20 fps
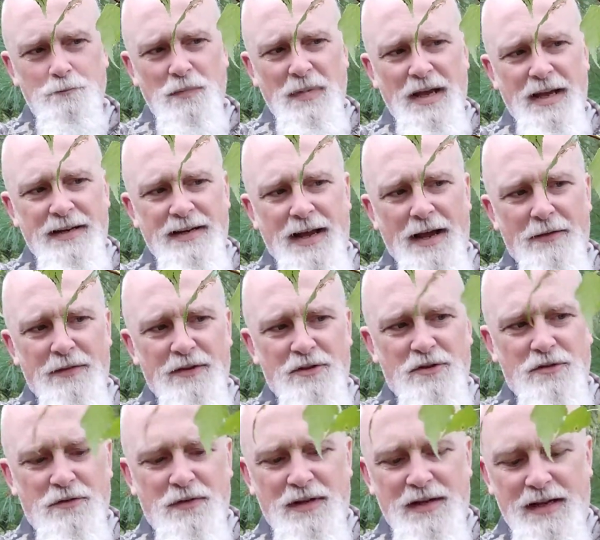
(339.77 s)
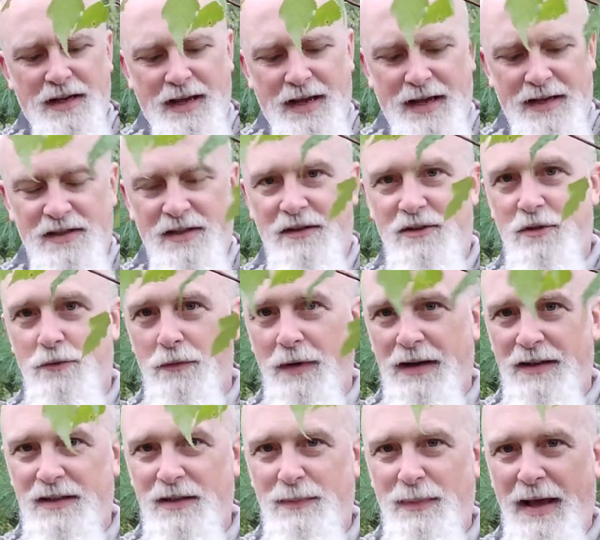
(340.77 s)
And now the tree has a
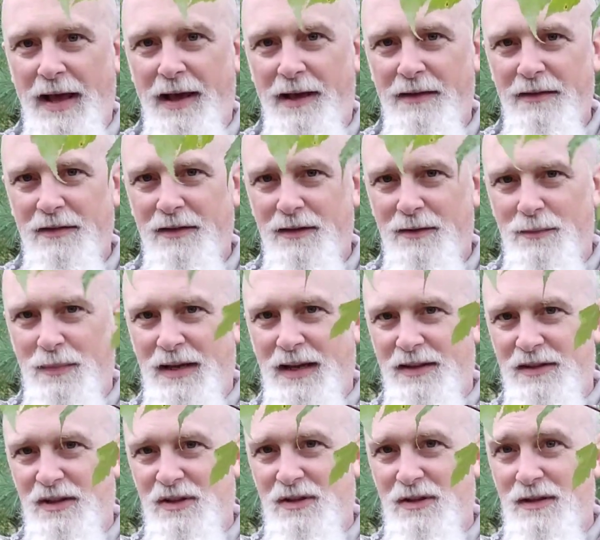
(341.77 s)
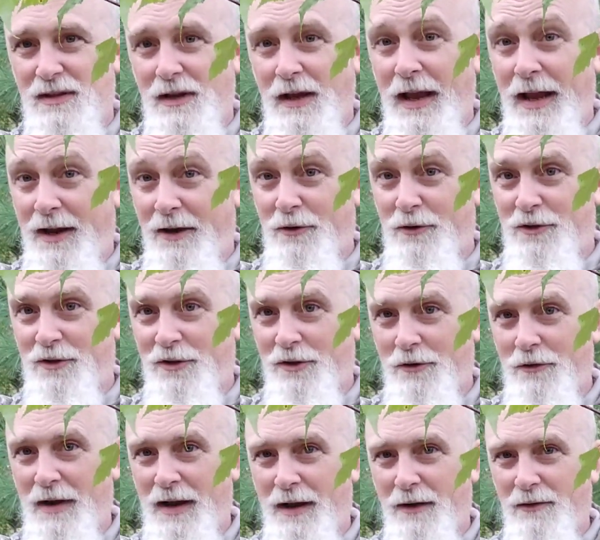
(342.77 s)
directed path because it's anchored to the
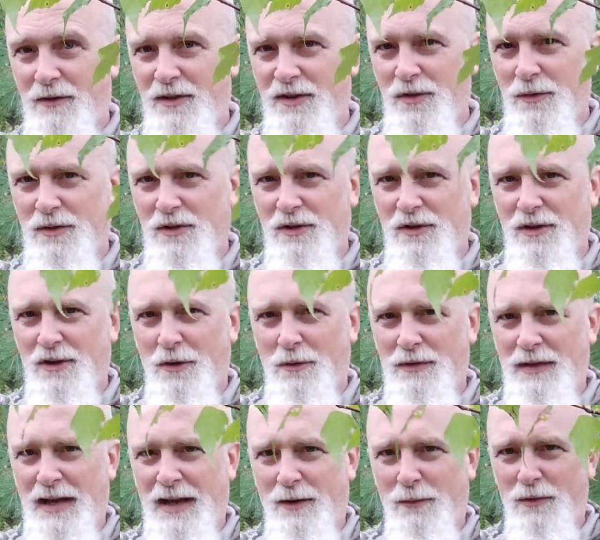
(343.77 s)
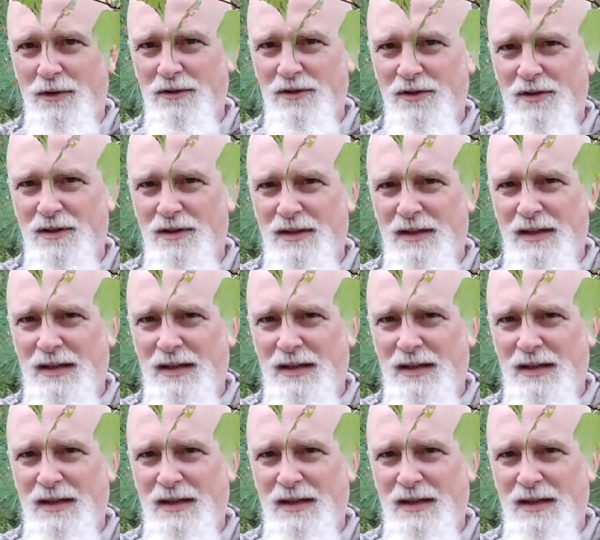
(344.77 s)
ground, so it's going to go downwards,